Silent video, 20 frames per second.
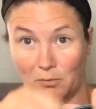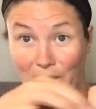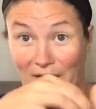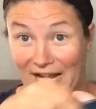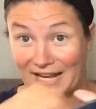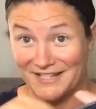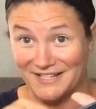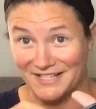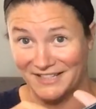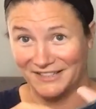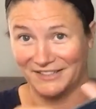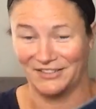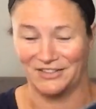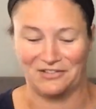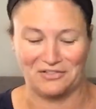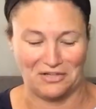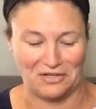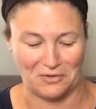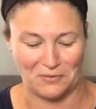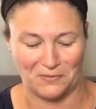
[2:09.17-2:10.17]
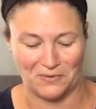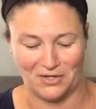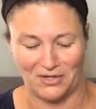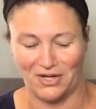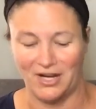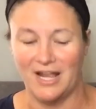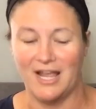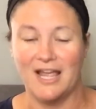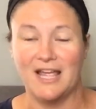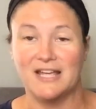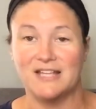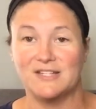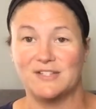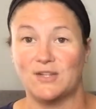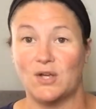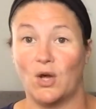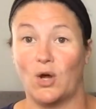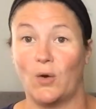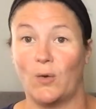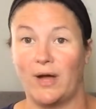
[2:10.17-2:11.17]
brand. can not think of the word.
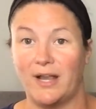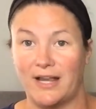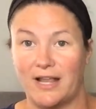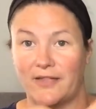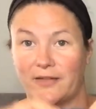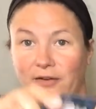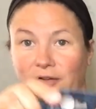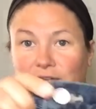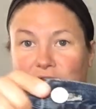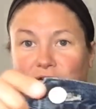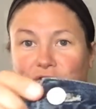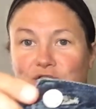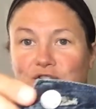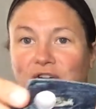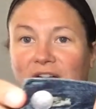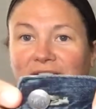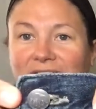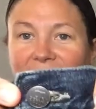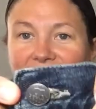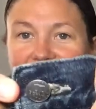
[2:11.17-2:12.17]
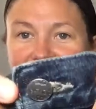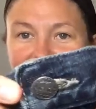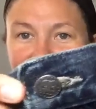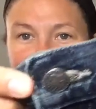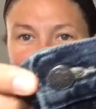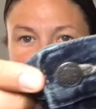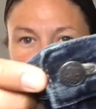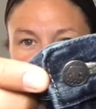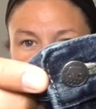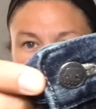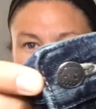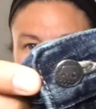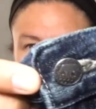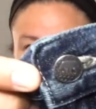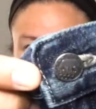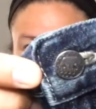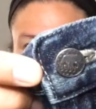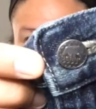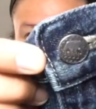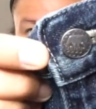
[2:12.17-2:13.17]
So another little trick is if you
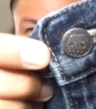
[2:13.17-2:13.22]
can't see